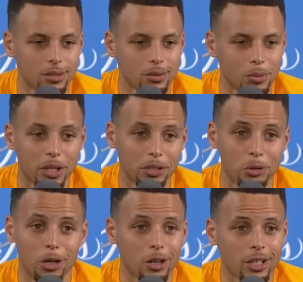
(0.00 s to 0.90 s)
We could do
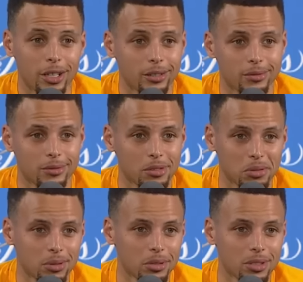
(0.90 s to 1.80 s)
all that
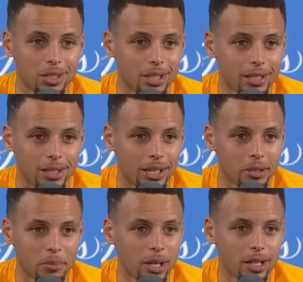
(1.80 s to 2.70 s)
to, on Sunday, and they
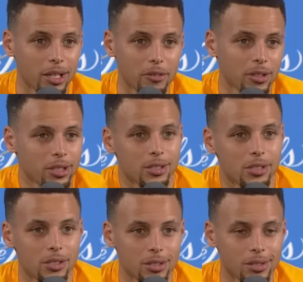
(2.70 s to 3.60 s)
could make everything. It's
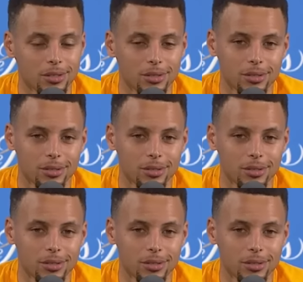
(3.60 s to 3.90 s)
just